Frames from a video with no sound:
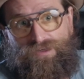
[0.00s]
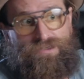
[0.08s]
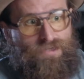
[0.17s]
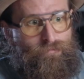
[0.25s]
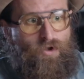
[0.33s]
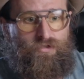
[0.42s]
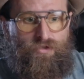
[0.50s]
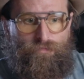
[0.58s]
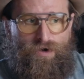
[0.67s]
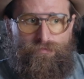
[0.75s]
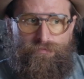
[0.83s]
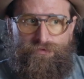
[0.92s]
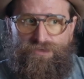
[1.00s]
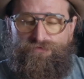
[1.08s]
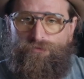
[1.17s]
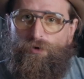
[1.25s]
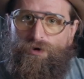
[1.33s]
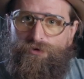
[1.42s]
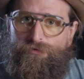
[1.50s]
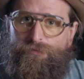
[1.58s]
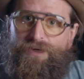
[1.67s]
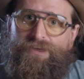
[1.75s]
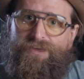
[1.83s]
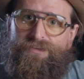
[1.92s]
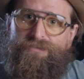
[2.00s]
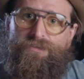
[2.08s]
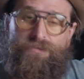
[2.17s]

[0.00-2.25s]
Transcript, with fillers: Because I'm also probably giving water to my kids.